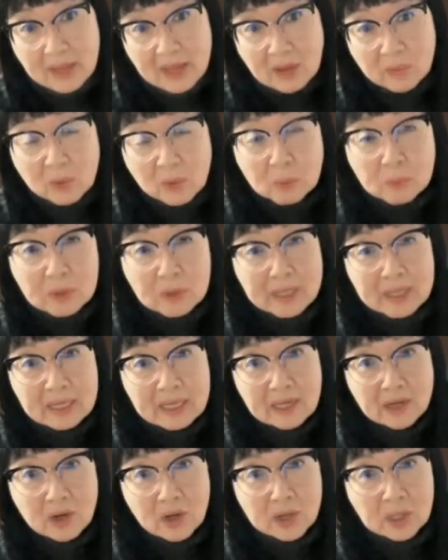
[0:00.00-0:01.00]
And we're
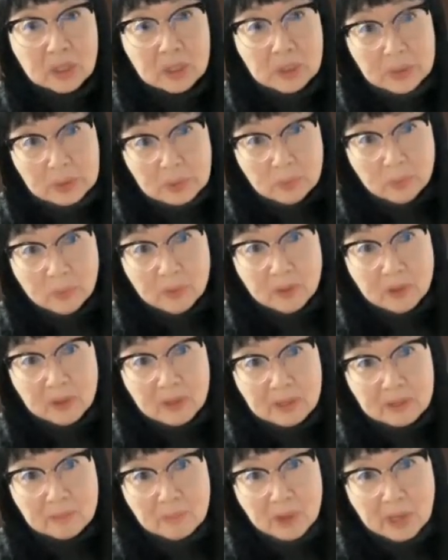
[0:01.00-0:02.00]
playing it on a loop
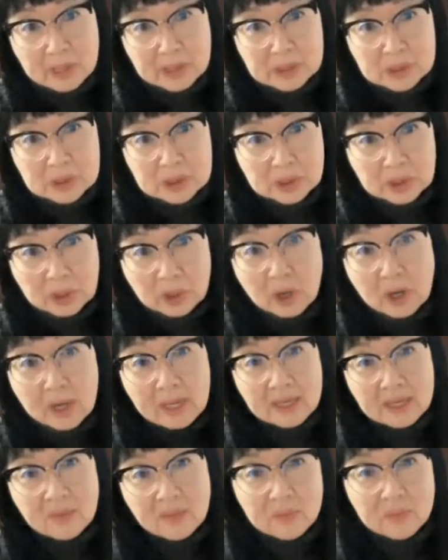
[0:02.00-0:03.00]
on a monitor
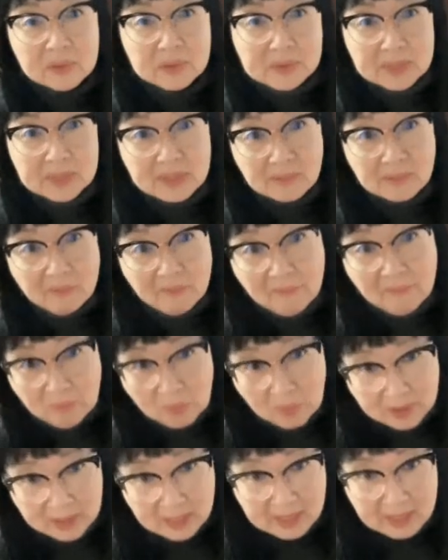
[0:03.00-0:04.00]
in the museum
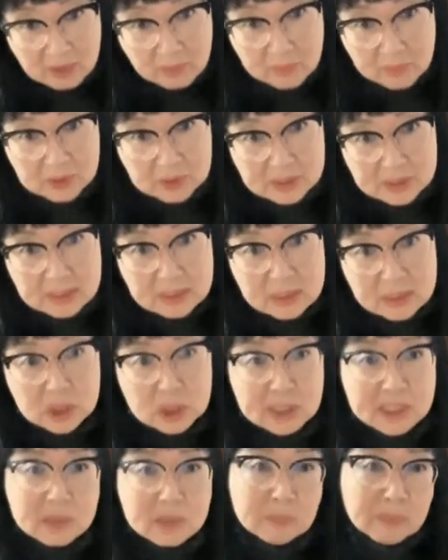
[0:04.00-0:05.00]
foyer, which is
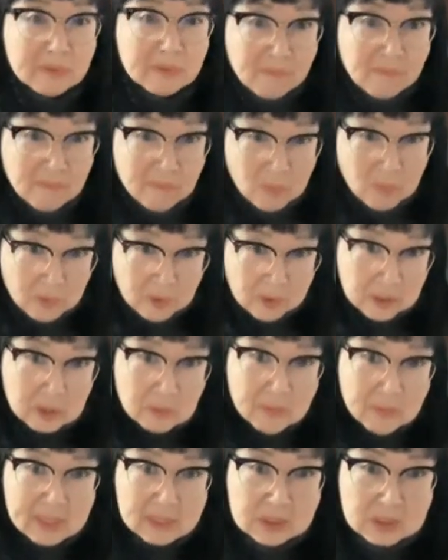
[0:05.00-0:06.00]
just before
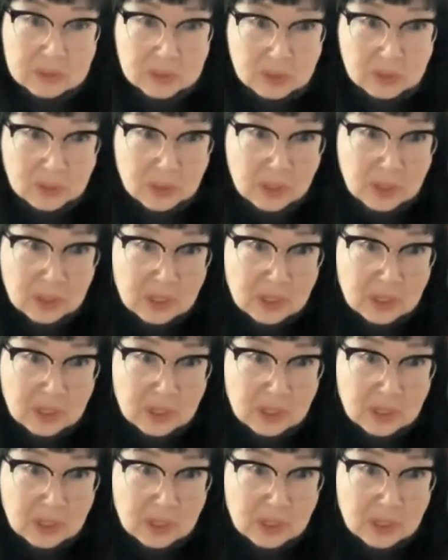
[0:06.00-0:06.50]
you enter